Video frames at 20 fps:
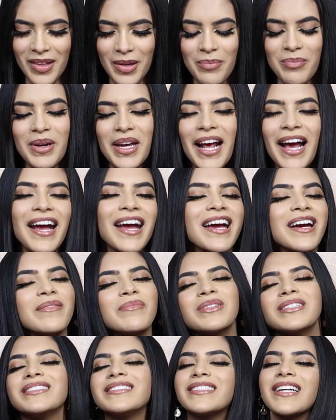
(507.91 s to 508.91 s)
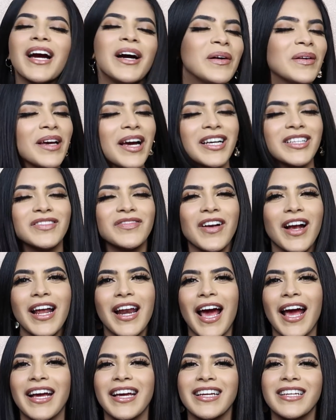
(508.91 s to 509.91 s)
But I am a down-ass
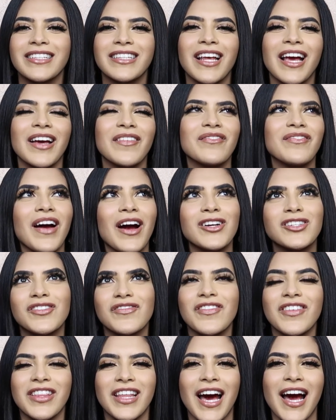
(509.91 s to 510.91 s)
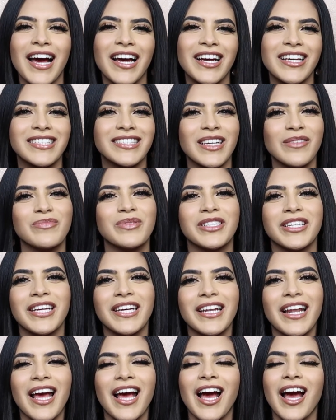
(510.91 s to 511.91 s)
friend. I can vouch for that
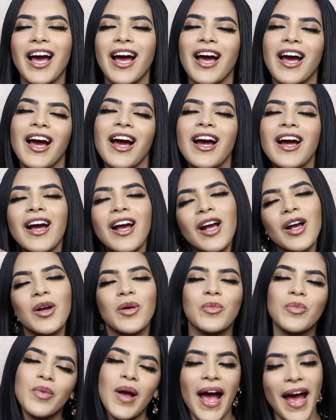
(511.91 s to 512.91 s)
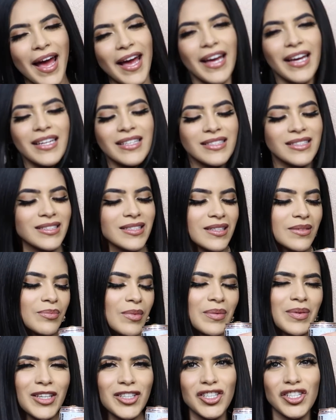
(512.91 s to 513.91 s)
assumption. Correct.
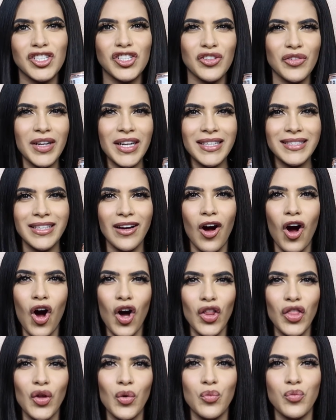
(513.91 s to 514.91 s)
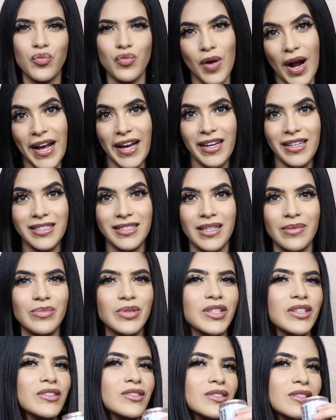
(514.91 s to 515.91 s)
Maybe I should drink to all the right
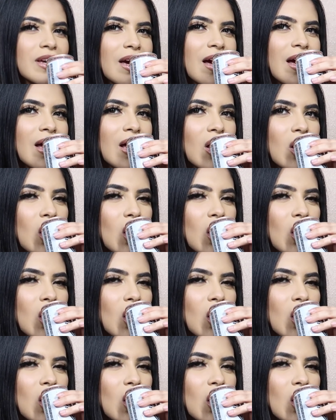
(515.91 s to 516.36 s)
assumptions, yeah?